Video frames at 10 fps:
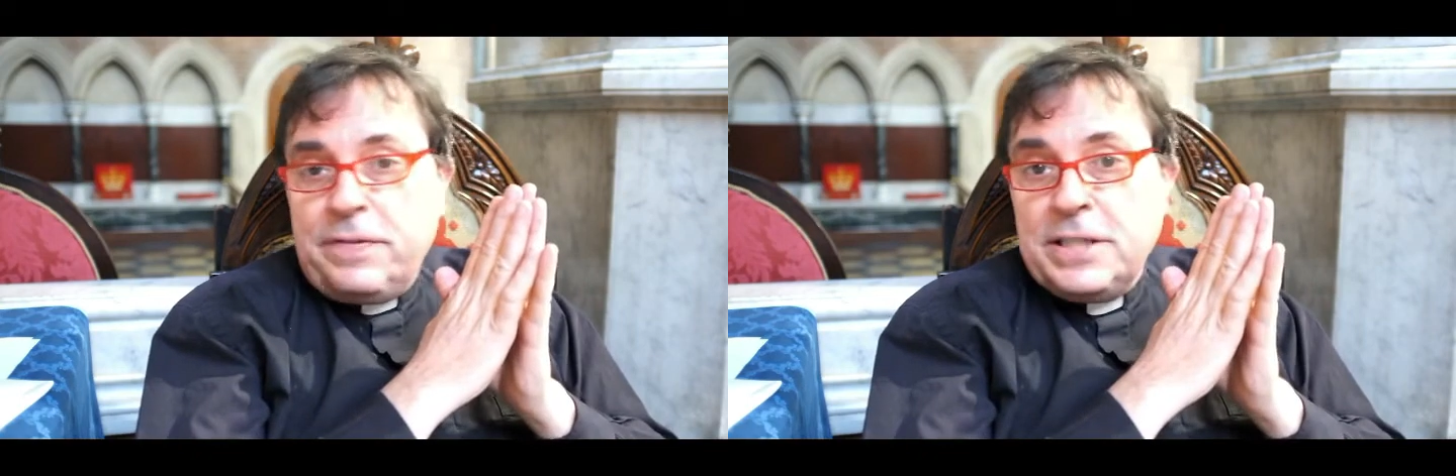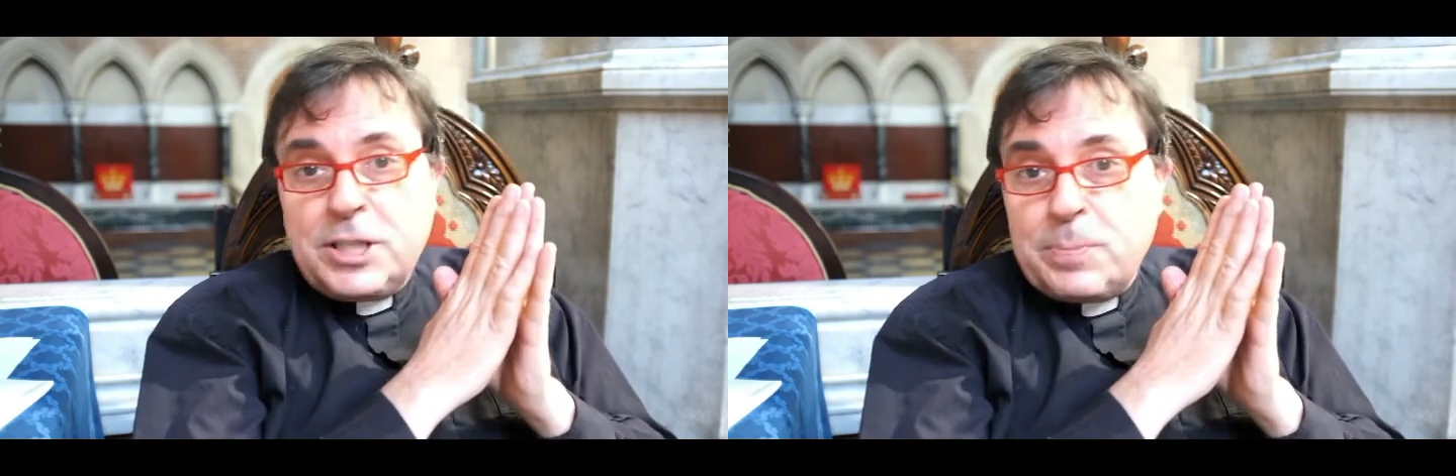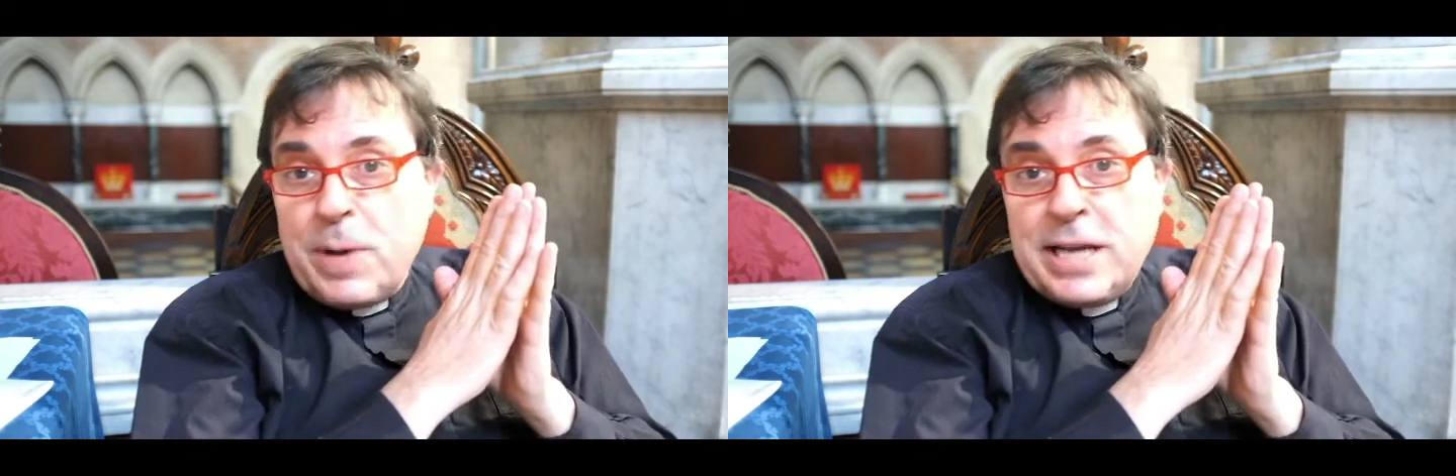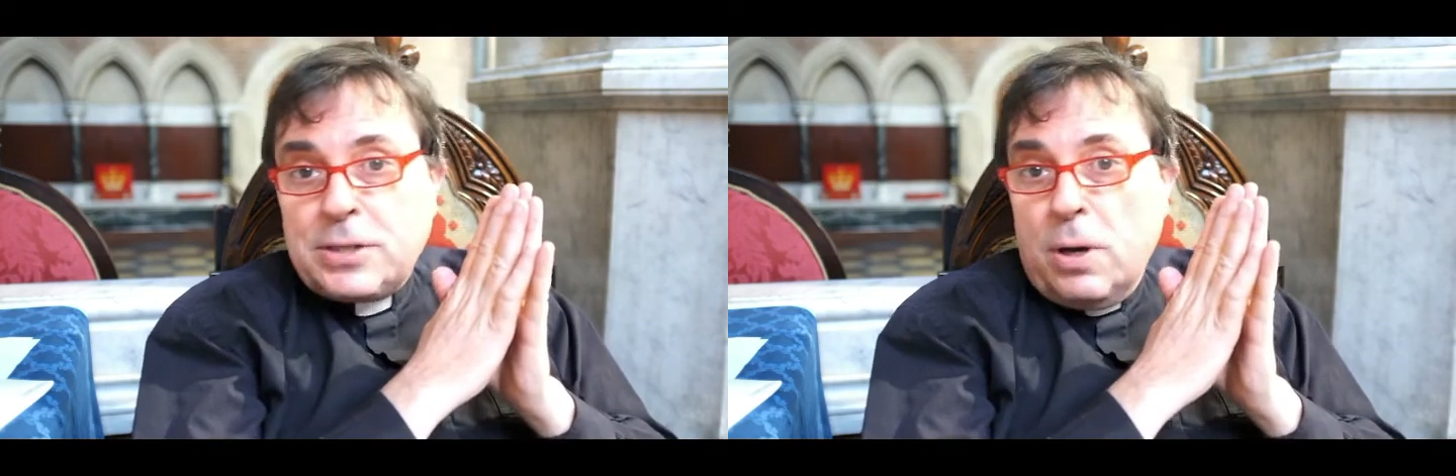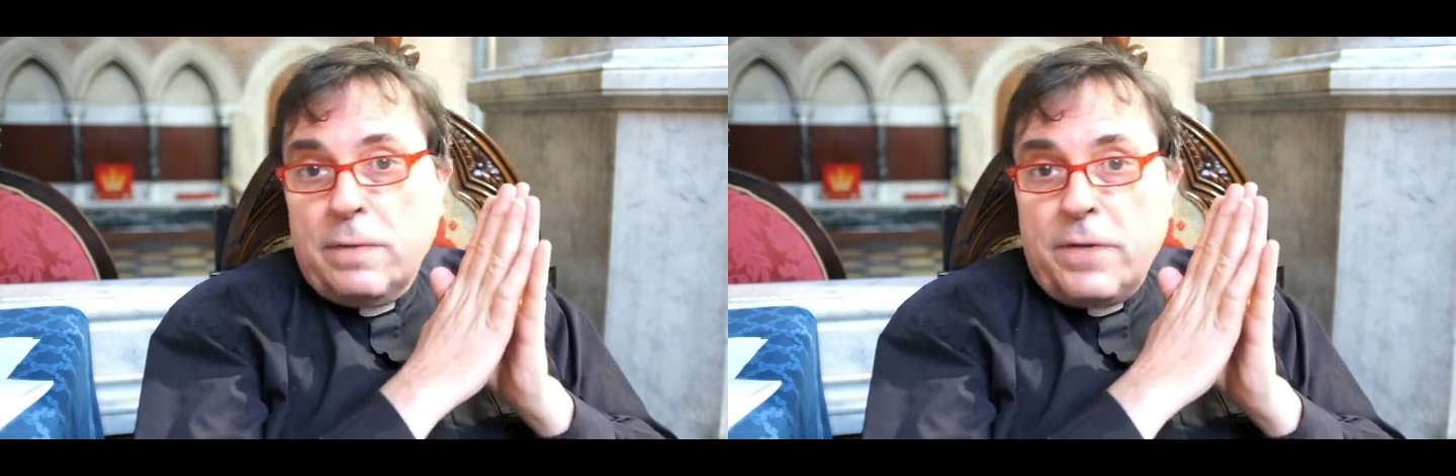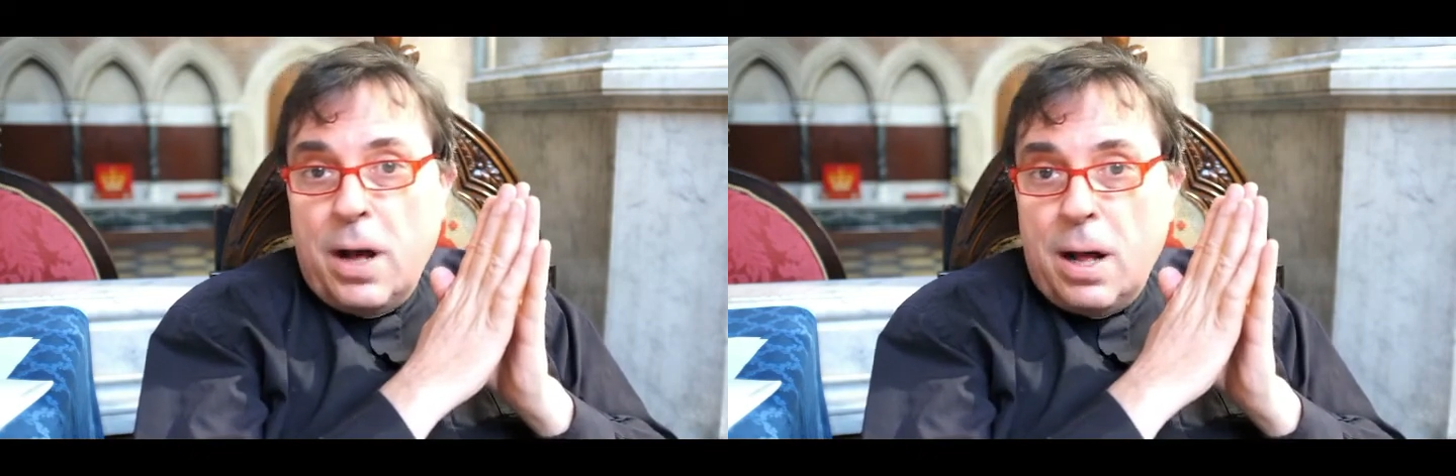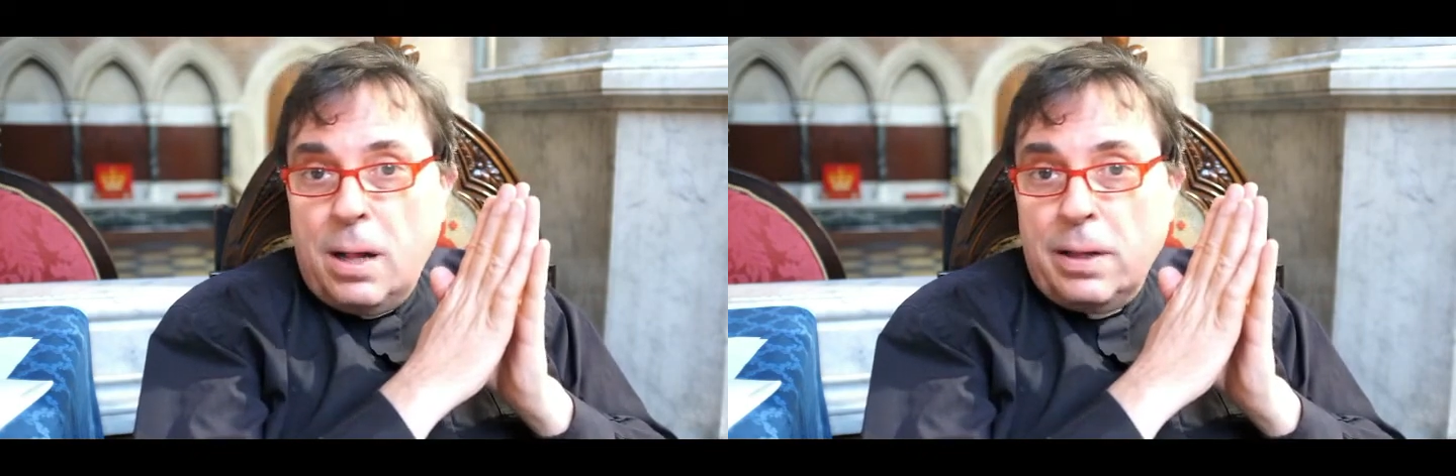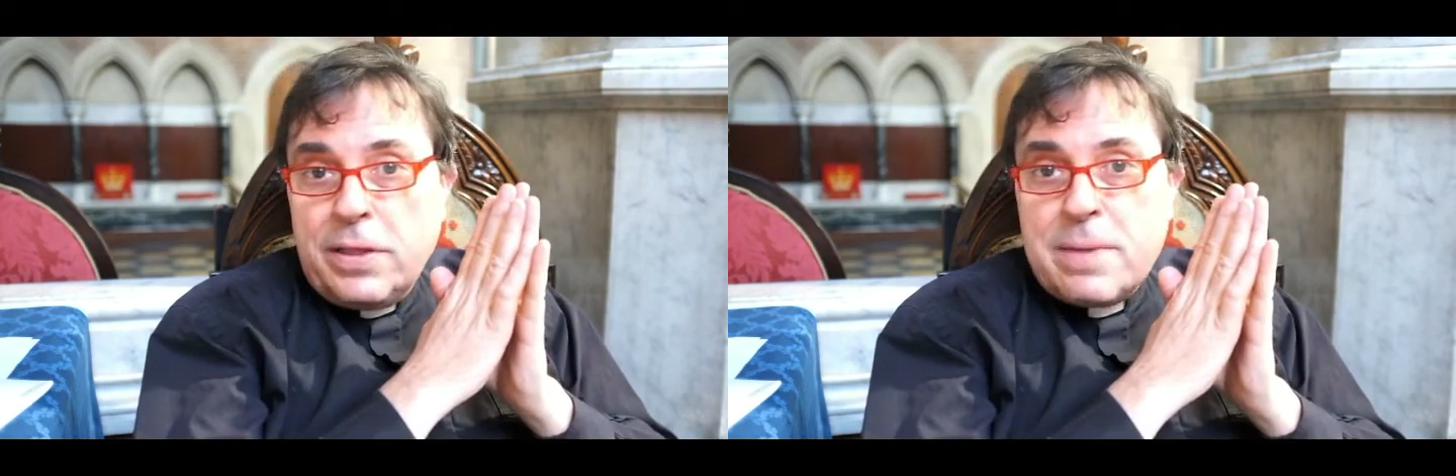in spite of all the